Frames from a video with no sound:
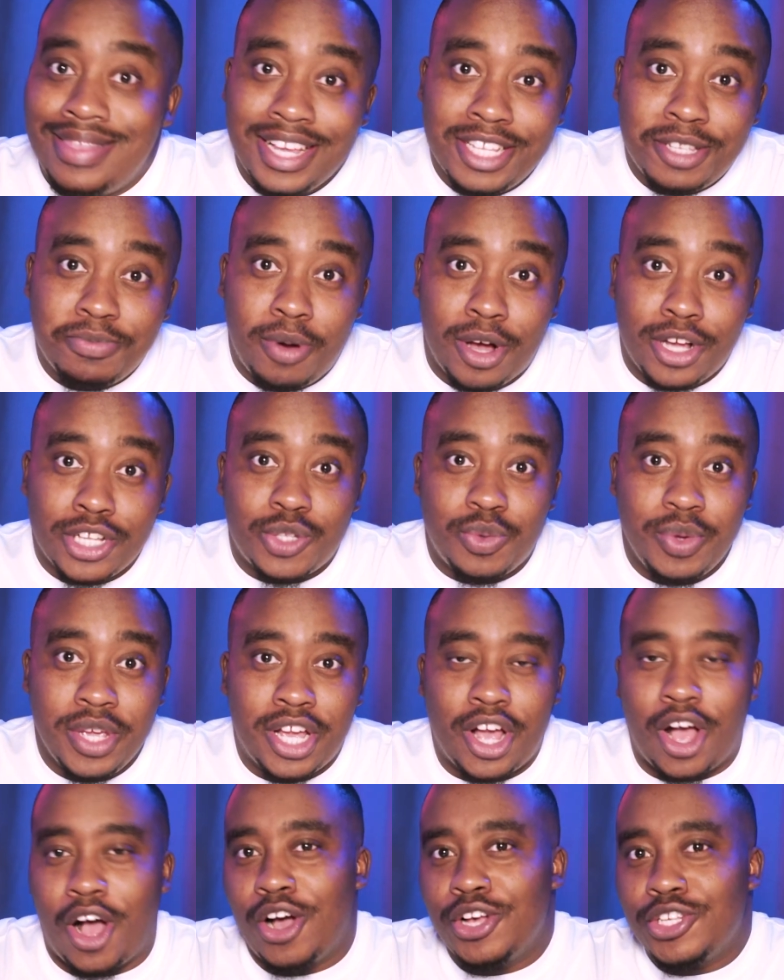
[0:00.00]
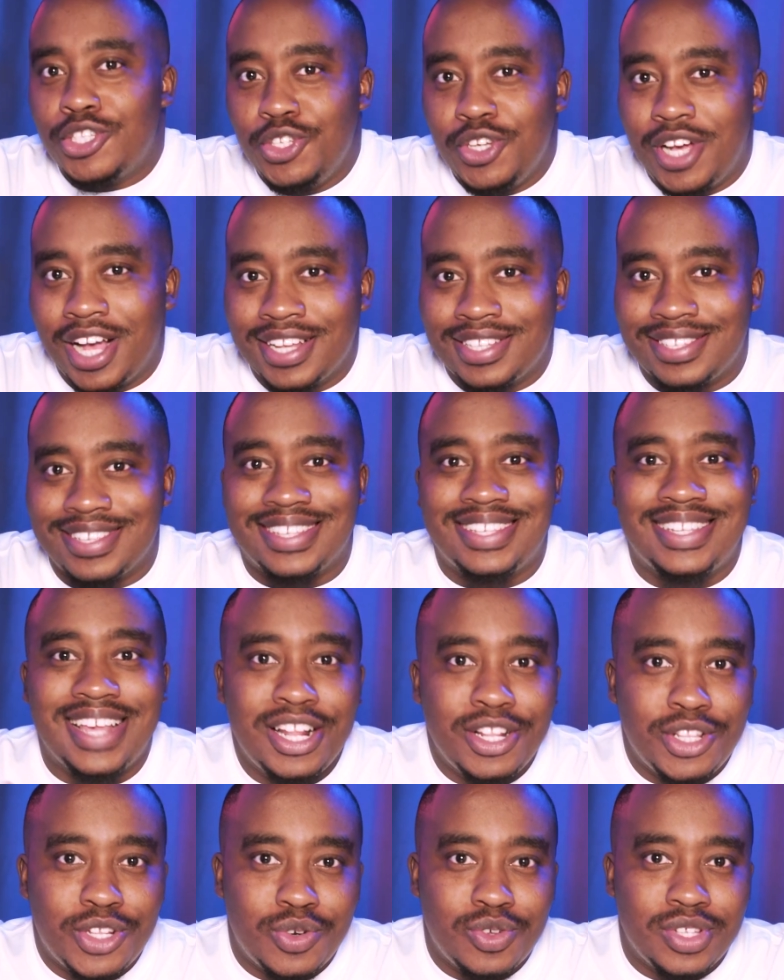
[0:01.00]
This past week I asked you guys to
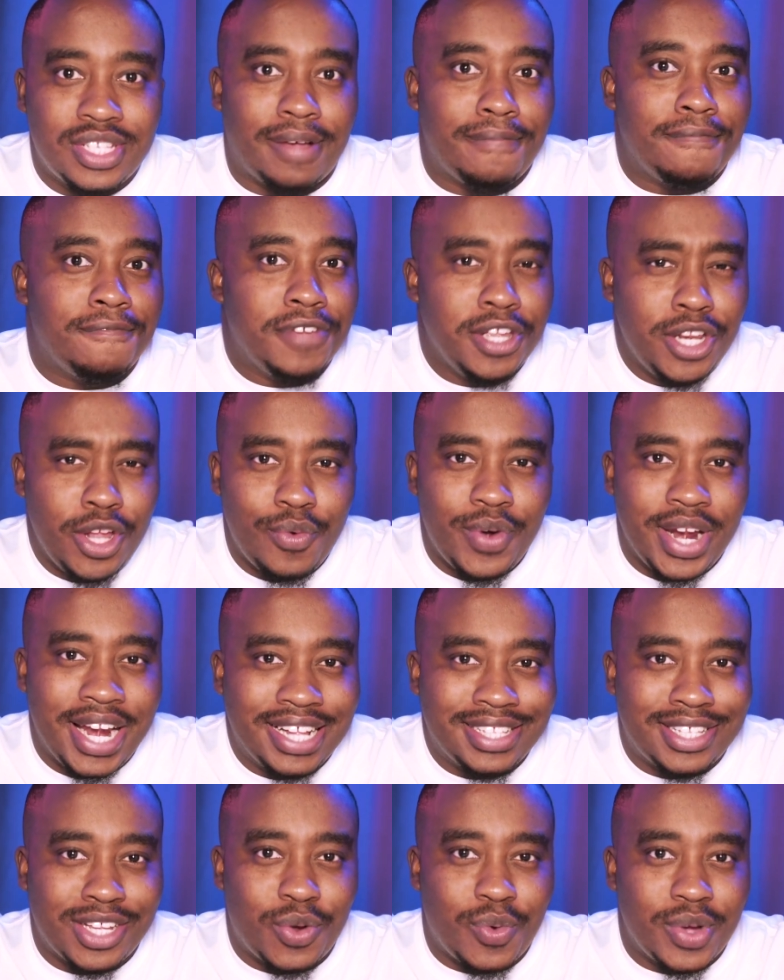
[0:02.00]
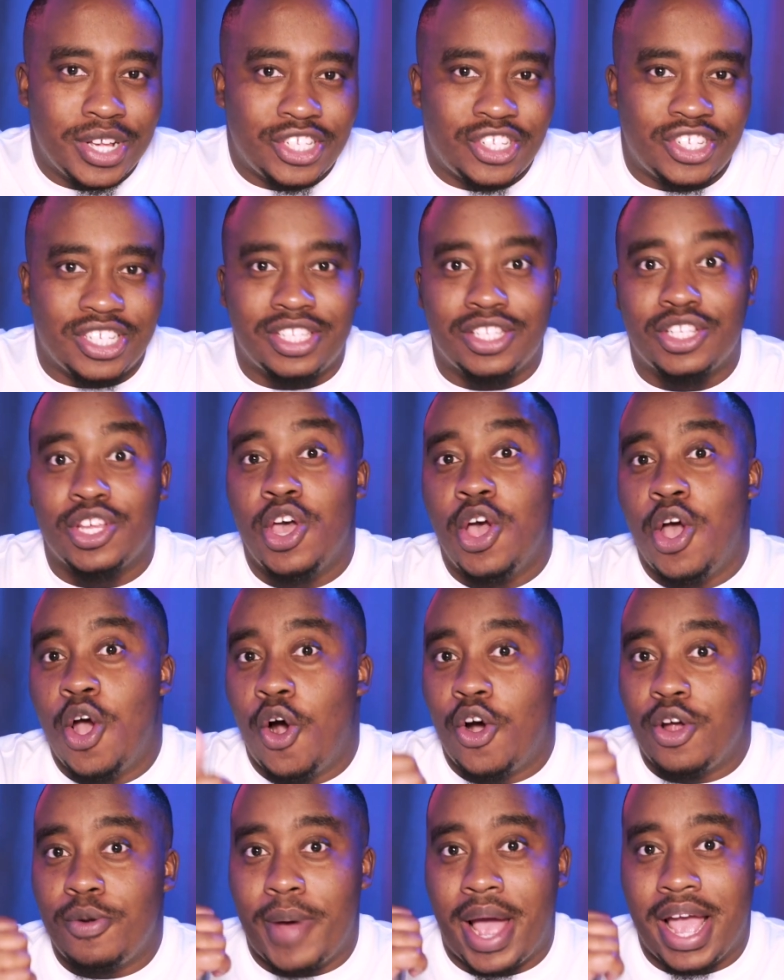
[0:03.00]
send through some video related questions
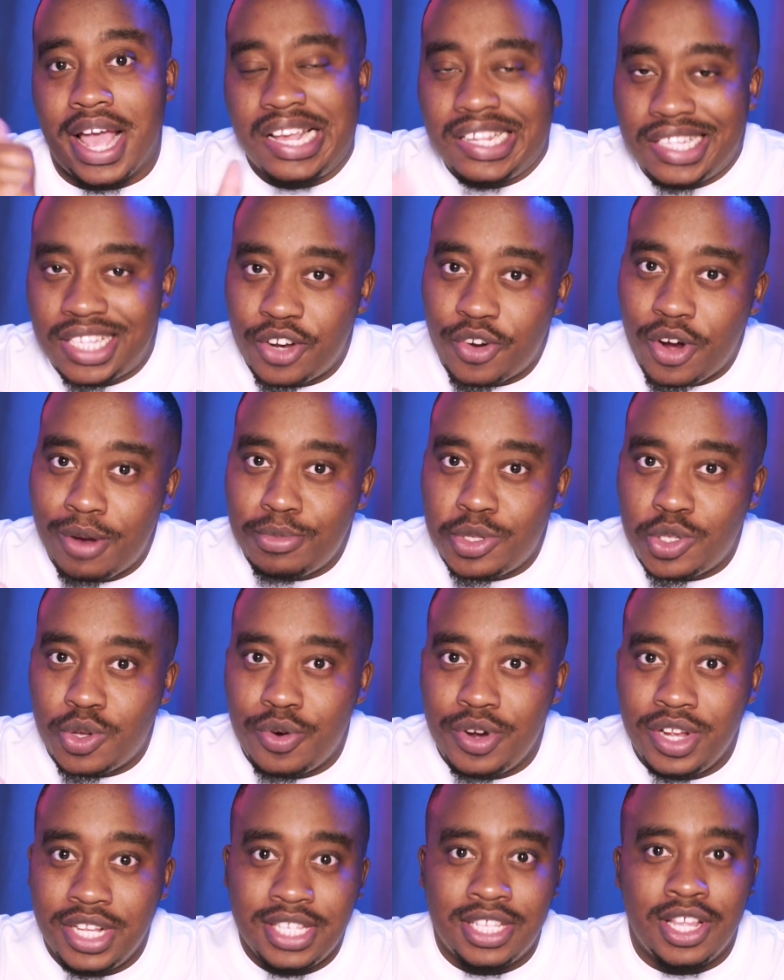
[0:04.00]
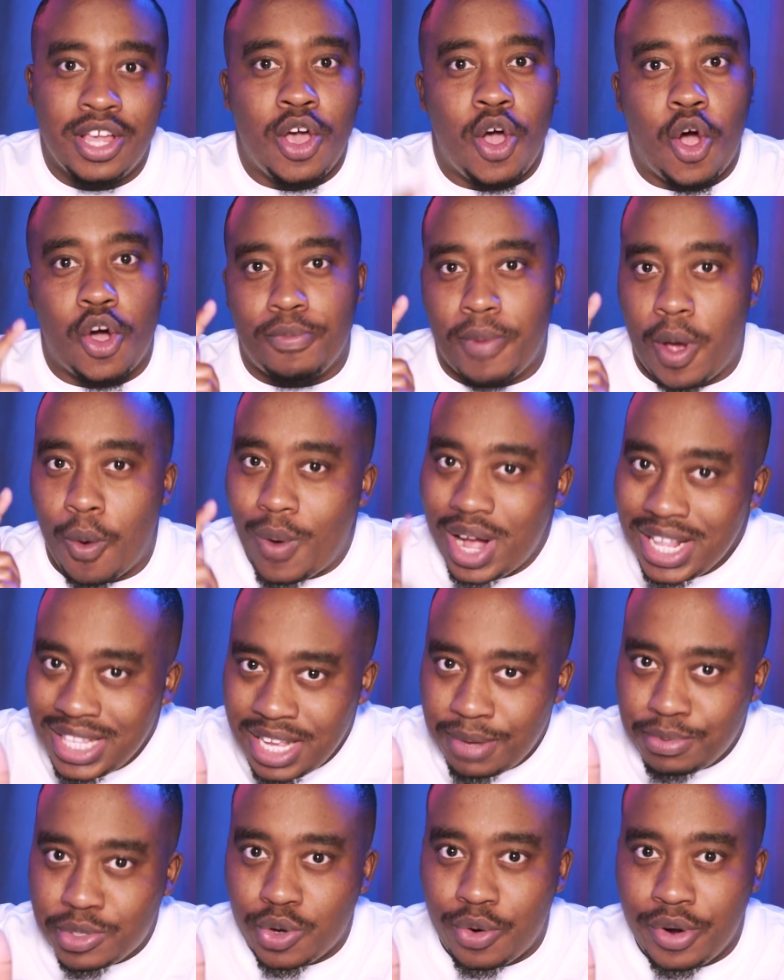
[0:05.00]
on my Instagram stories, on my
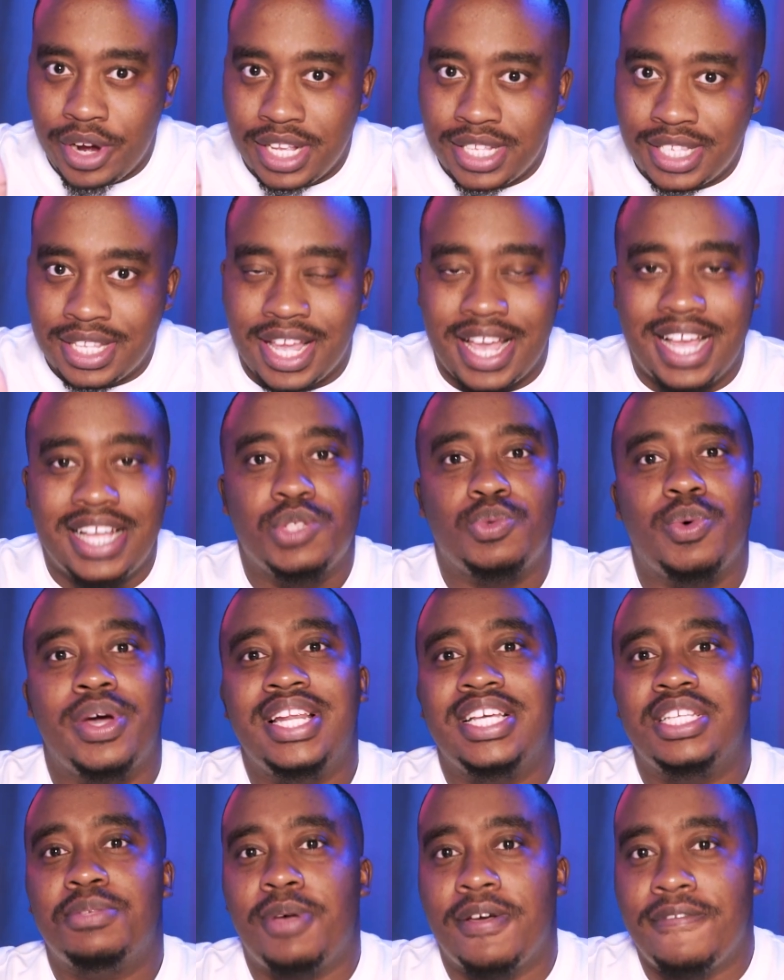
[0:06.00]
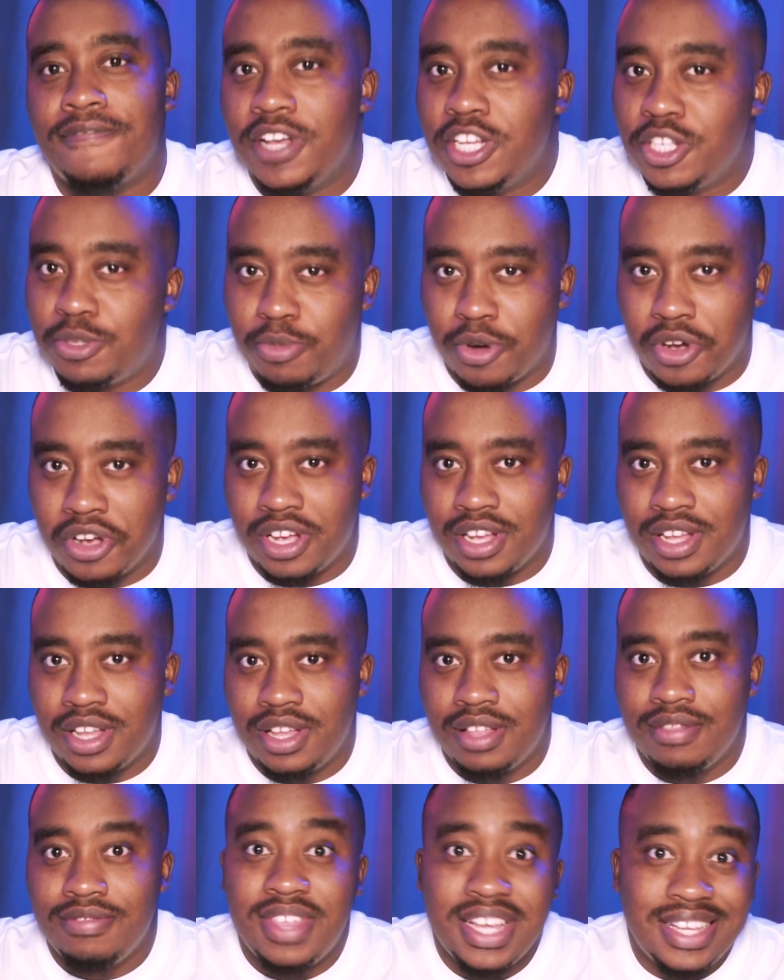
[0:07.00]
WhatsApp stories, as well as my Facebook.
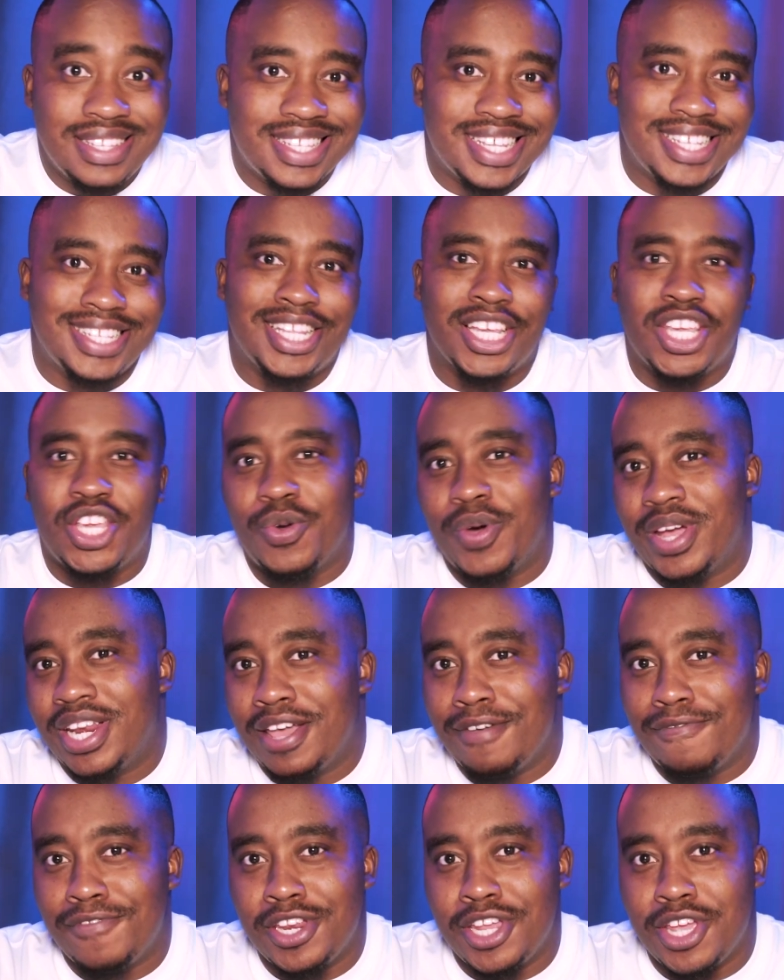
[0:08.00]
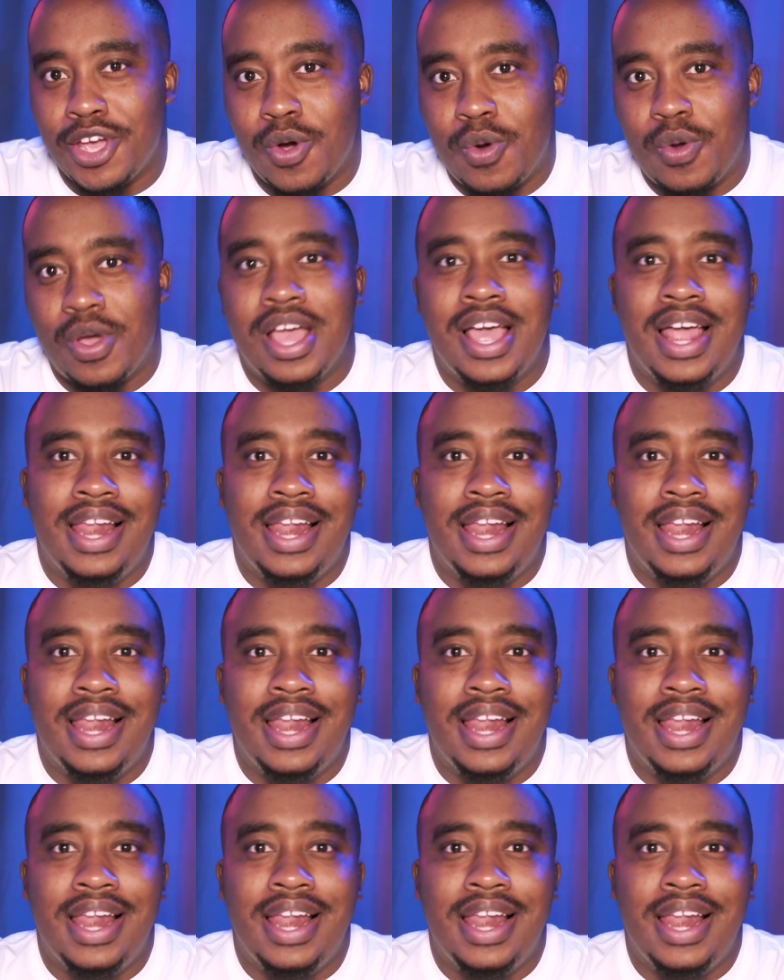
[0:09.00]
This is the Q&A video.